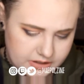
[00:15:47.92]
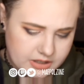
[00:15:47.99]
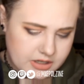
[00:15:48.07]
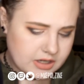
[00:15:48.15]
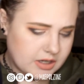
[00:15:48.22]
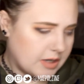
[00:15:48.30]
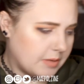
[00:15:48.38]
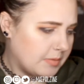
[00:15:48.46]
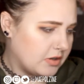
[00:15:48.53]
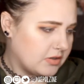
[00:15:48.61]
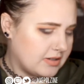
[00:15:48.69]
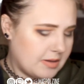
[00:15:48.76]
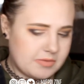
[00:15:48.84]
I'm gonna do
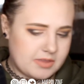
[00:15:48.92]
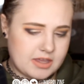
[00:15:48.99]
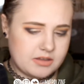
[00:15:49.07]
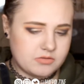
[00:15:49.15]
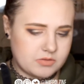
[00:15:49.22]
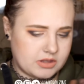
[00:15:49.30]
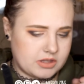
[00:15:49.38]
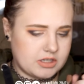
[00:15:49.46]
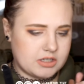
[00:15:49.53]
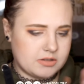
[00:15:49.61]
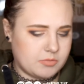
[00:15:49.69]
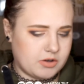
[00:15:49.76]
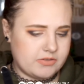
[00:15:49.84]
the same thing with
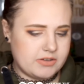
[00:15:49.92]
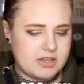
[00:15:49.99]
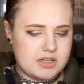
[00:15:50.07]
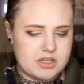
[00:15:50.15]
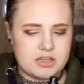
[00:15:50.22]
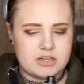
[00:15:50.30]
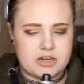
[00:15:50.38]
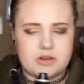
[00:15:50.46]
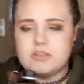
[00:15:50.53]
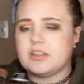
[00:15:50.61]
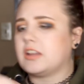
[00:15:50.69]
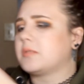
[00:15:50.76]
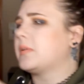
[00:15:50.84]
the Morphe
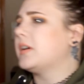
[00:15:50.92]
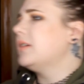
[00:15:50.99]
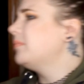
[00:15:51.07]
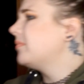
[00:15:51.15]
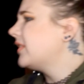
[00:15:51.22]
Continuous Setting Spray.